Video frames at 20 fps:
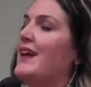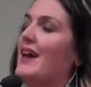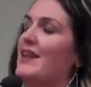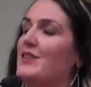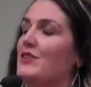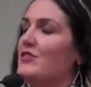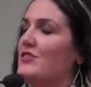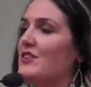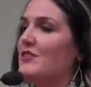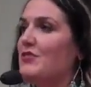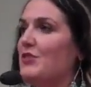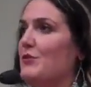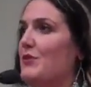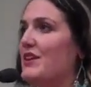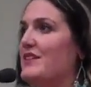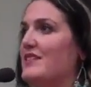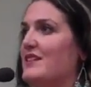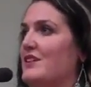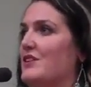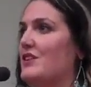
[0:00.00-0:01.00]
And there's different
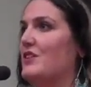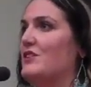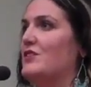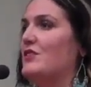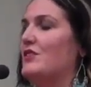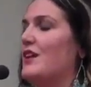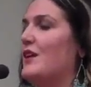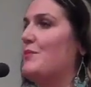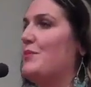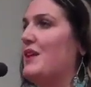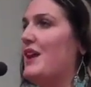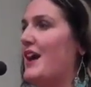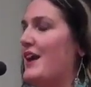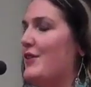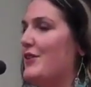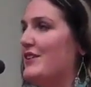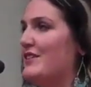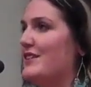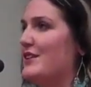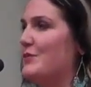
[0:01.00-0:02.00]
ways that you can do that, but I
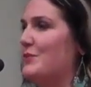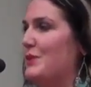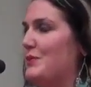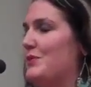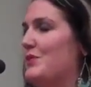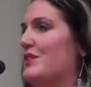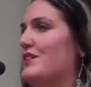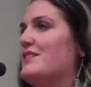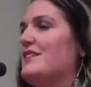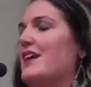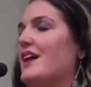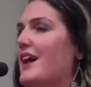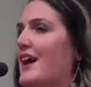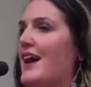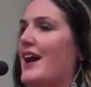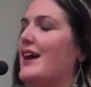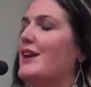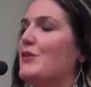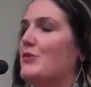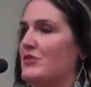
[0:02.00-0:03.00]
always tell people, because
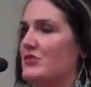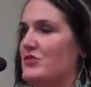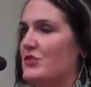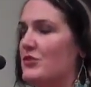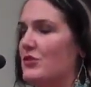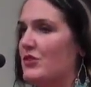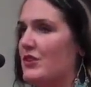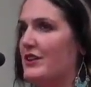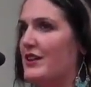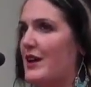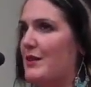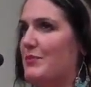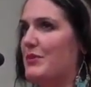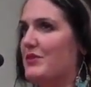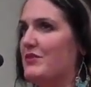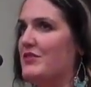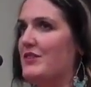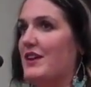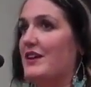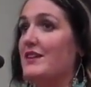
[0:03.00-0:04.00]
I don't journal a lot
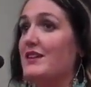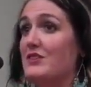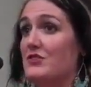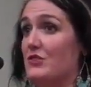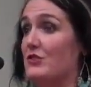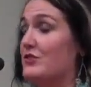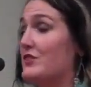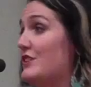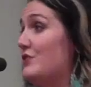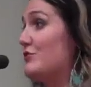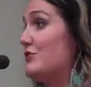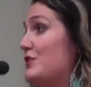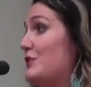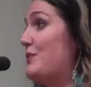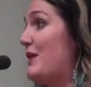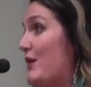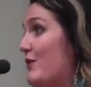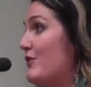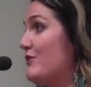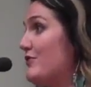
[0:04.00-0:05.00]
personally. I think journaling is really
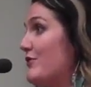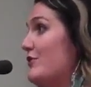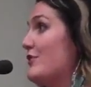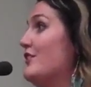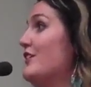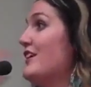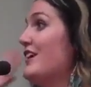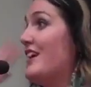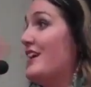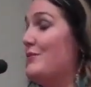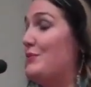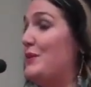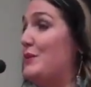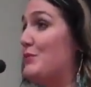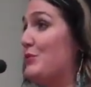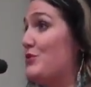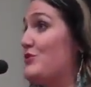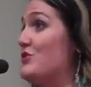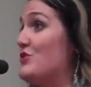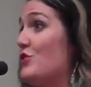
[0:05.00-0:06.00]
powerful and
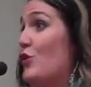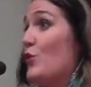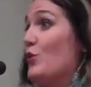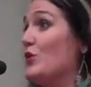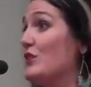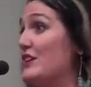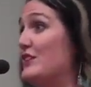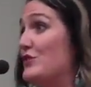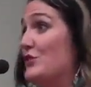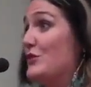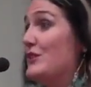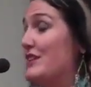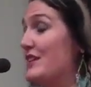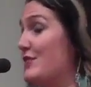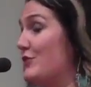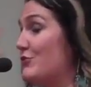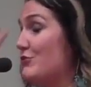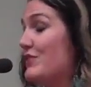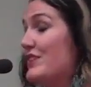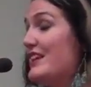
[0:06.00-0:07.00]
people should totally do it and
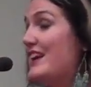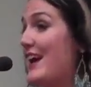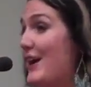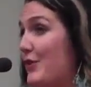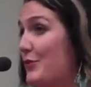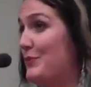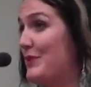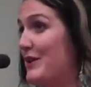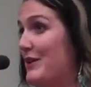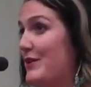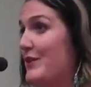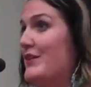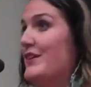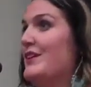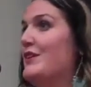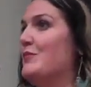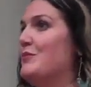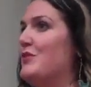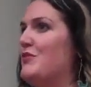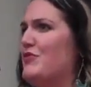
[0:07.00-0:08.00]
it'll really help you.
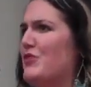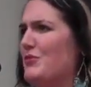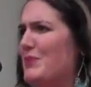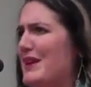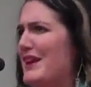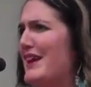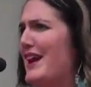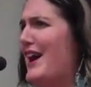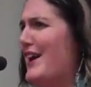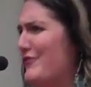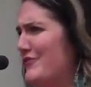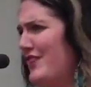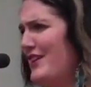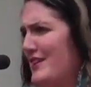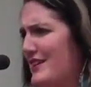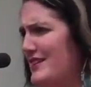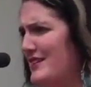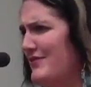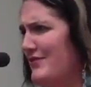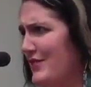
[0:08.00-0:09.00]
But for me, I find
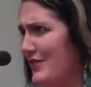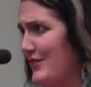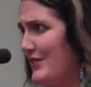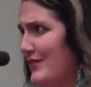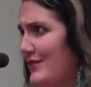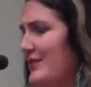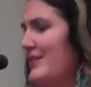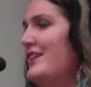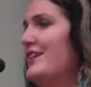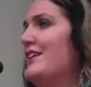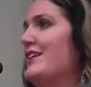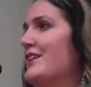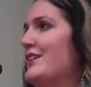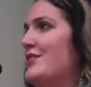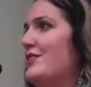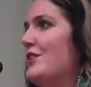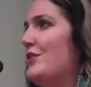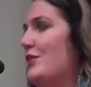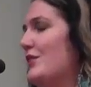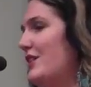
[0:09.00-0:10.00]
it difficult.
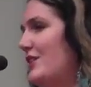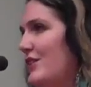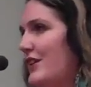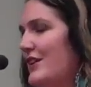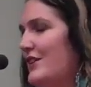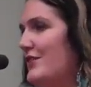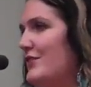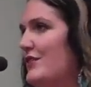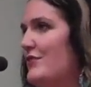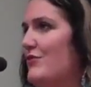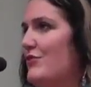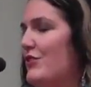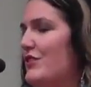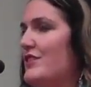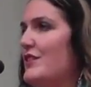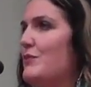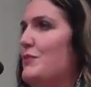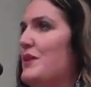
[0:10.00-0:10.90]
So, I don't enforce it.